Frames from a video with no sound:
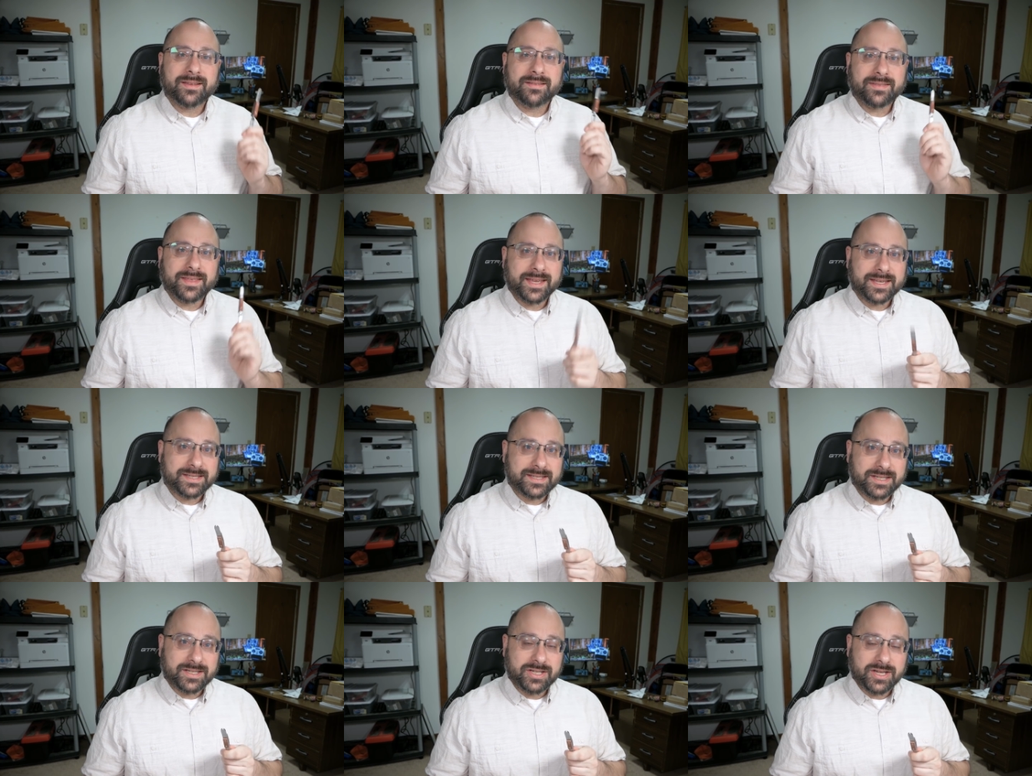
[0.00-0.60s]

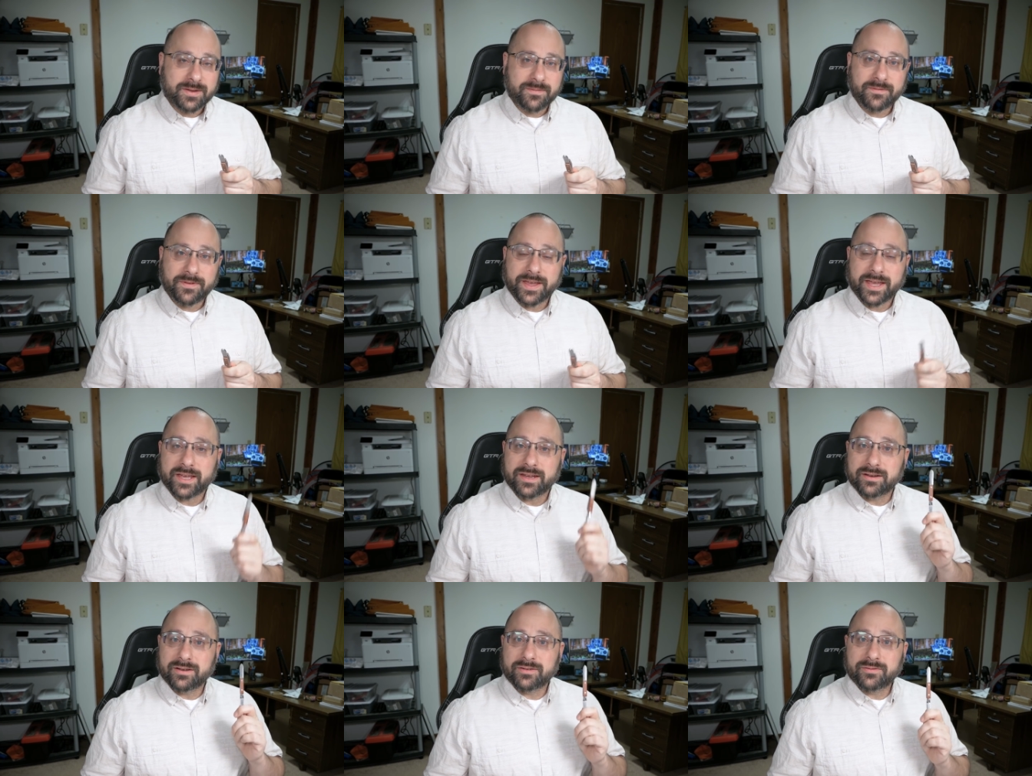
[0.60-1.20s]
Thanks to
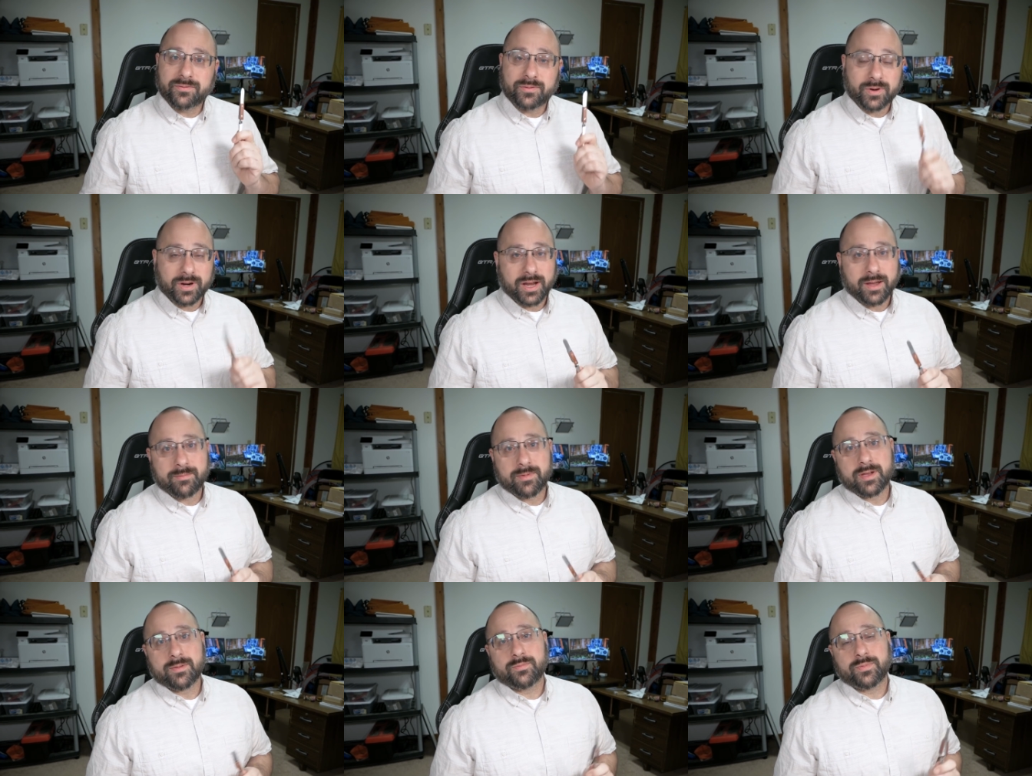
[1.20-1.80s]
GemFan for
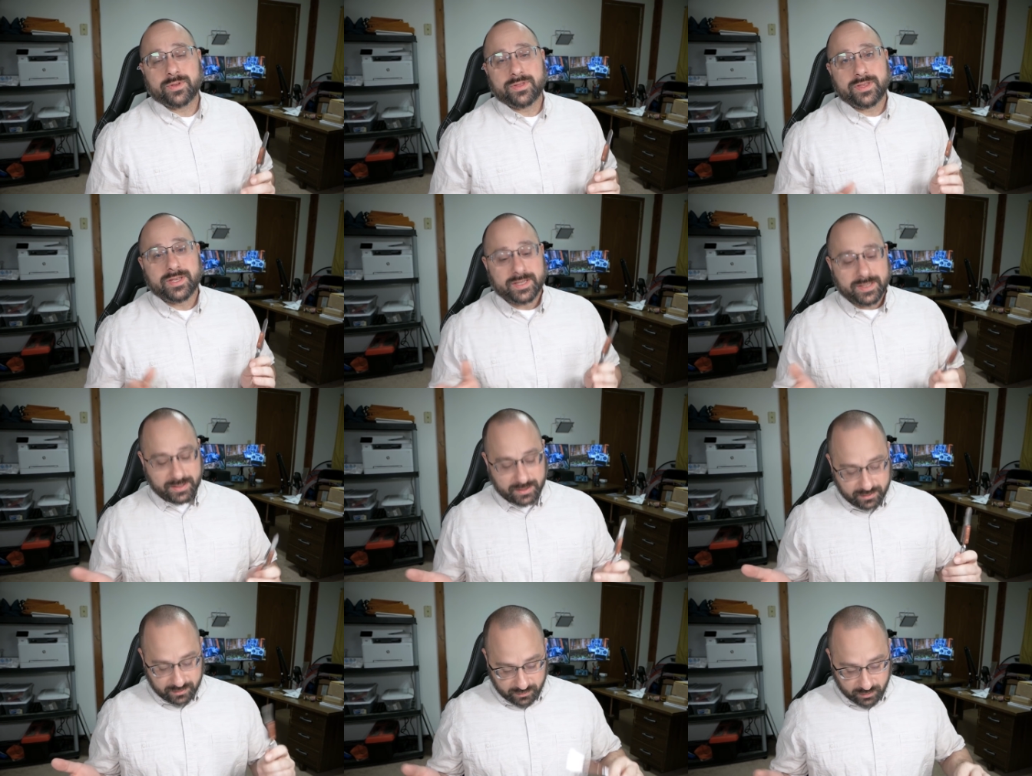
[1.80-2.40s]
coming up with
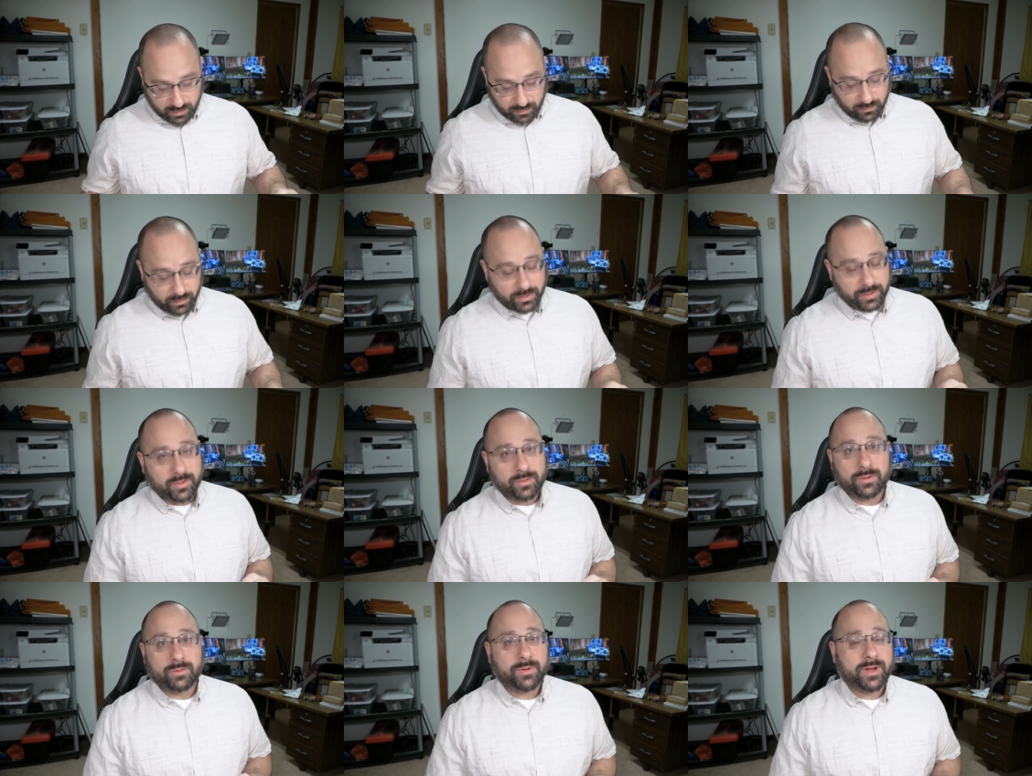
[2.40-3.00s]
this
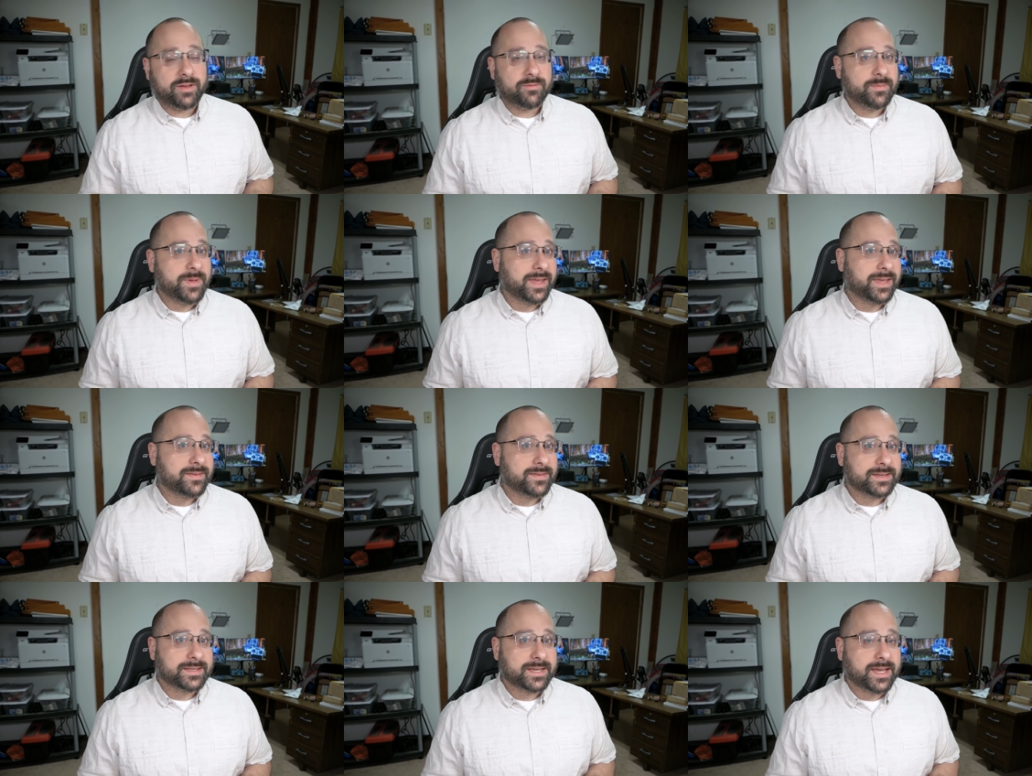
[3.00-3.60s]
really cool way of
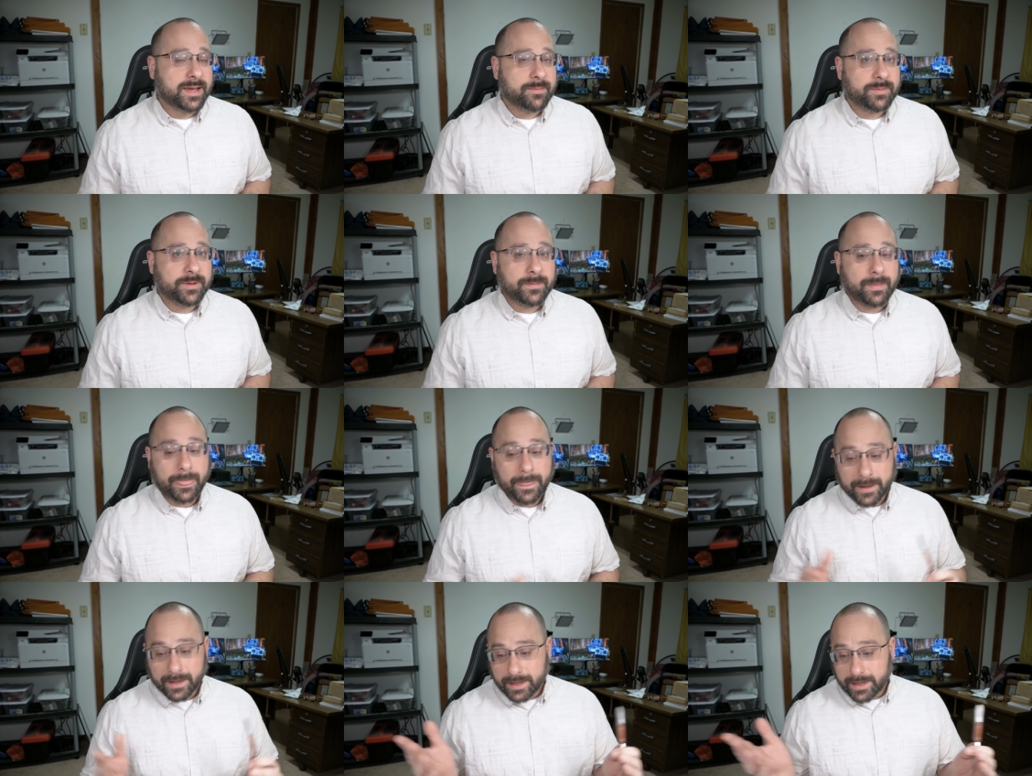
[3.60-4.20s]
making this happen.